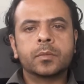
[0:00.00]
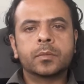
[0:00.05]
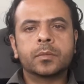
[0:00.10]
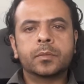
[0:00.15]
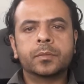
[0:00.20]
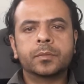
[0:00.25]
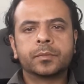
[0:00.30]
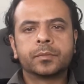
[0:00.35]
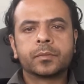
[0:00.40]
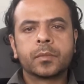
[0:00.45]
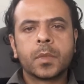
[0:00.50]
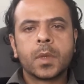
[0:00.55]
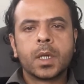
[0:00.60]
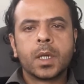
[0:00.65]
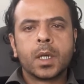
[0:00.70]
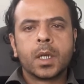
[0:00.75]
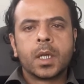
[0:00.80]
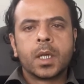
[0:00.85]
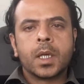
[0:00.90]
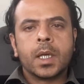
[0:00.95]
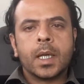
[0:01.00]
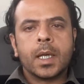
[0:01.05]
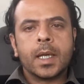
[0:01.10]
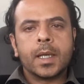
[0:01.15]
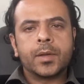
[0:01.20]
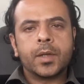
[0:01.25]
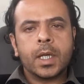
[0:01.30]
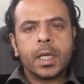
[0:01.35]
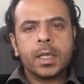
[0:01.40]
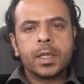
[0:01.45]

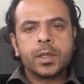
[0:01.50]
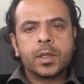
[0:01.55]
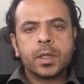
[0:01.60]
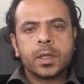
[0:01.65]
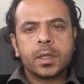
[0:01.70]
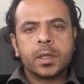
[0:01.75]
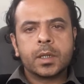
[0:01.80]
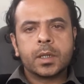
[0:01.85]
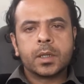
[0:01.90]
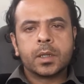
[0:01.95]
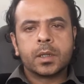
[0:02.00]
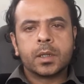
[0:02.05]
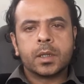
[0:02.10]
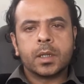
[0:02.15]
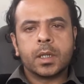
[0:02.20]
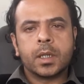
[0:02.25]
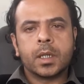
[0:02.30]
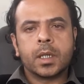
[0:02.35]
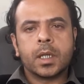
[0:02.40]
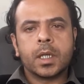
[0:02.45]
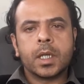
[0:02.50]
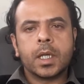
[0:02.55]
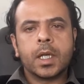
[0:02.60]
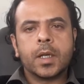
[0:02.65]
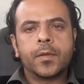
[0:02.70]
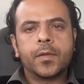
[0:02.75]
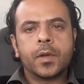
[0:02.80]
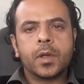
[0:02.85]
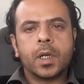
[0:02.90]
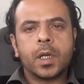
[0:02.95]
And then,
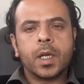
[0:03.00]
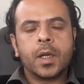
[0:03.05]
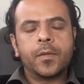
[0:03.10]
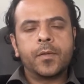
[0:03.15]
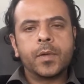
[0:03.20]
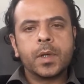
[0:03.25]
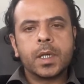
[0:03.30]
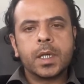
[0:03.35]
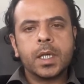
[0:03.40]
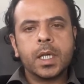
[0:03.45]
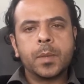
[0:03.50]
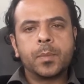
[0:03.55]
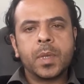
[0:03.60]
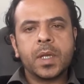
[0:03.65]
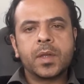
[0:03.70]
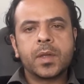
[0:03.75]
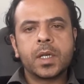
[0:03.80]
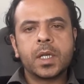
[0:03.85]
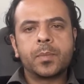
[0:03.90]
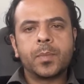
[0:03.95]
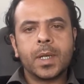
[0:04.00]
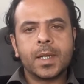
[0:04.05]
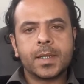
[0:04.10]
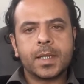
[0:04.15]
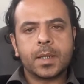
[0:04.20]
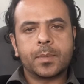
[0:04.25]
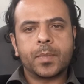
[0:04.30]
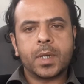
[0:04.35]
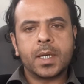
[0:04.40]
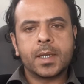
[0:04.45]
if we keep three
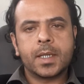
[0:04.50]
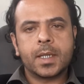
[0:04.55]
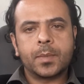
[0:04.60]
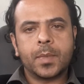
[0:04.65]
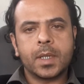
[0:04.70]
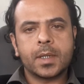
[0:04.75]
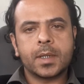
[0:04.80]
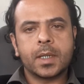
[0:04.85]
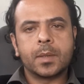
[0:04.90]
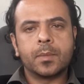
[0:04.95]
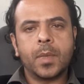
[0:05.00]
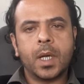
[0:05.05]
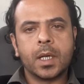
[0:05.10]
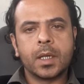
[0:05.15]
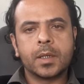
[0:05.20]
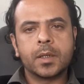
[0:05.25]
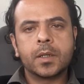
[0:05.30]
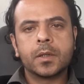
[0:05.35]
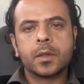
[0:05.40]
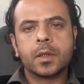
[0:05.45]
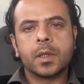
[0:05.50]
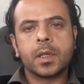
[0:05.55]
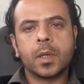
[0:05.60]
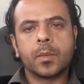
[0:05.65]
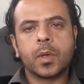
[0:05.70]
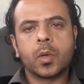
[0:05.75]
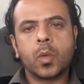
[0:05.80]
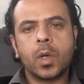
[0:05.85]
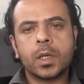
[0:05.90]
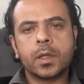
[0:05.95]
principles in mind,
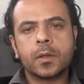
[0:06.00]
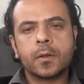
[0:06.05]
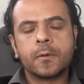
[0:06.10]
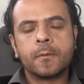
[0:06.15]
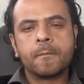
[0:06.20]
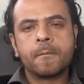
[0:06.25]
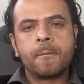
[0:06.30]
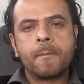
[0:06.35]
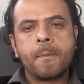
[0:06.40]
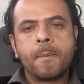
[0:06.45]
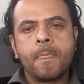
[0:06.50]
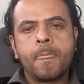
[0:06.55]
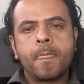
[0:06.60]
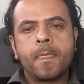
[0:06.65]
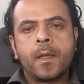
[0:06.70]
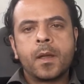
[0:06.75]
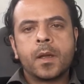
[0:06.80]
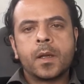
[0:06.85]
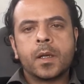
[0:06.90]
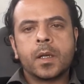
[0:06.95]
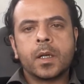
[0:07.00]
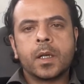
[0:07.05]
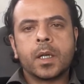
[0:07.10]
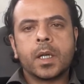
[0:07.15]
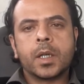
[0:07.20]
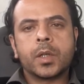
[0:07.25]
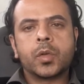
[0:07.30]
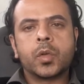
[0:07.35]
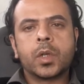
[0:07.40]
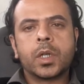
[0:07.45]
number one,
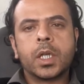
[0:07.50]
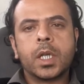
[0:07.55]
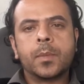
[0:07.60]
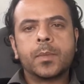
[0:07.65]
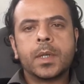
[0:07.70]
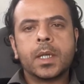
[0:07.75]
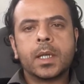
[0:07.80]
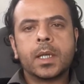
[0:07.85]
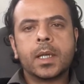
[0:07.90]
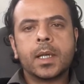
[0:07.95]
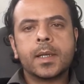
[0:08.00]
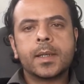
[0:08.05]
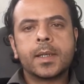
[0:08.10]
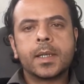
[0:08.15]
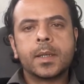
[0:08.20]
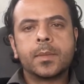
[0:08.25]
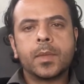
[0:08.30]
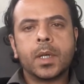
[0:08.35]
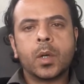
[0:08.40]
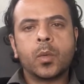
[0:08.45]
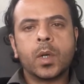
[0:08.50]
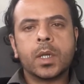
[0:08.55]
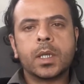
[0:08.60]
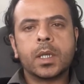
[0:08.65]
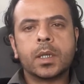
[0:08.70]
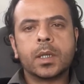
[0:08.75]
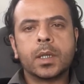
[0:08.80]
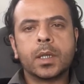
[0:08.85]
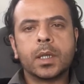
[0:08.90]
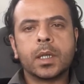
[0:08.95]
to keep the glycemia
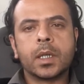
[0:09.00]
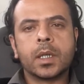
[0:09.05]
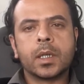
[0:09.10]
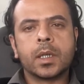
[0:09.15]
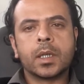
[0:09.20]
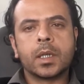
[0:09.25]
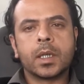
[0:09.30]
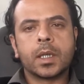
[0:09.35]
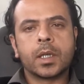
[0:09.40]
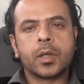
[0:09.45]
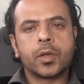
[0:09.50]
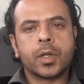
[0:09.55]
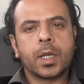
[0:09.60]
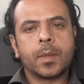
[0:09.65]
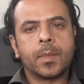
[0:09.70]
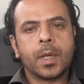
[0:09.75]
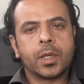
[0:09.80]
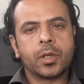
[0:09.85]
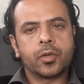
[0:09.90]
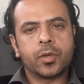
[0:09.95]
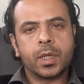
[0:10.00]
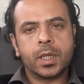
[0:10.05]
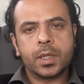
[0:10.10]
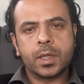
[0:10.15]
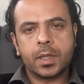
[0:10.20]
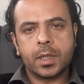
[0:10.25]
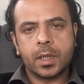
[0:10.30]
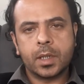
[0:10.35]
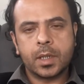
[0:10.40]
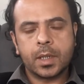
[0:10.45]
within the
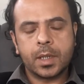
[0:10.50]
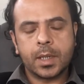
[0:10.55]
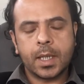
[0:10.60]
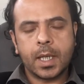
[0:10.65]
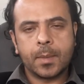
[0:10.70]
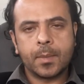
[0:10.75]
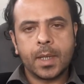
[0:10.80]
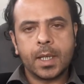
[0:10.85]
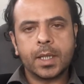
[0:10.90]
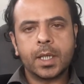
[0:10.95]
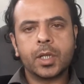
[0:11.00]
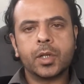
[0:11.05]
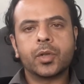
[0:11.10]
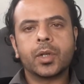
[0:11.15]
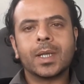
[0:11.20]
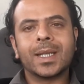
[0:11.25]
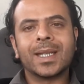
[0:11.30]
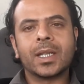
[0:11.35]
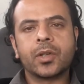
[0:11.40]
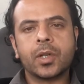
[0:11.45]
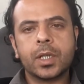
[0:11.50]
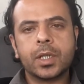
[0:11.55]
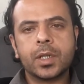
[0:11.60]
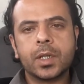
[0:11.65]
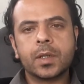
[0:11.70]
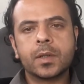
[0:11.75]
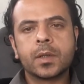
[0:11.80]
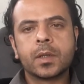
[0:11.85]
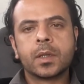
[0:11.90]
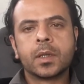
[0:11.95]
recommended
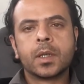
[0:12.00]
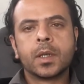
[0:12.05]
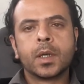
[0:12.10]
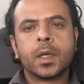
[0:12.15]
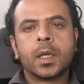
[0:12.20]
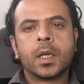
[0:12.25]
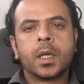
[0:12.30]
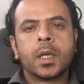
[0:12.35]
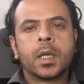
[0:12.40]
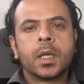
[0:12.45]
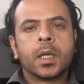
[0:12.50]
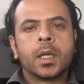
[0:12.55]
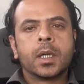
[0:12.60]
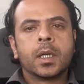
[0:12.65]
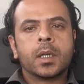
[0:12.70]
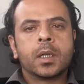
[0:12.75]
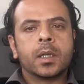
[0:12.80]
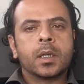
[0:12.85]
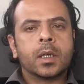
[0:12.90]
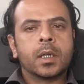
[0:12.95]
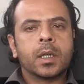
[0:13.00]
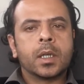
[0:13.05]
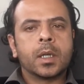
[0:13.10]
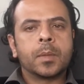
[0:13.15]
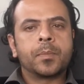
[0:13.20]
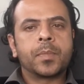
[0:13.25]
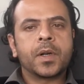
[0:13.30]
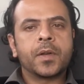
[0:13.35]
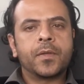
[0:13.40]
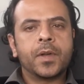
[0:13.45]
ranges,
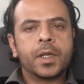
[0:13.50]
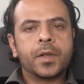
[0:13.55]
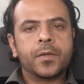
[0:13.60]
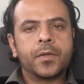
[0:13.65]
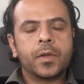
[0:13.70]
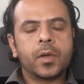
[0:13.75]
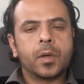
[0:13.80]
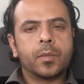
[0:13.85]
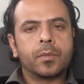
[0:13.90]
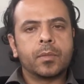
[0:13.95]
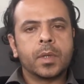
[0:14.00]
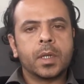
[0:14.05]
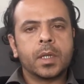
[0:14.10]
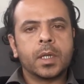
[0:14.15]
prevent from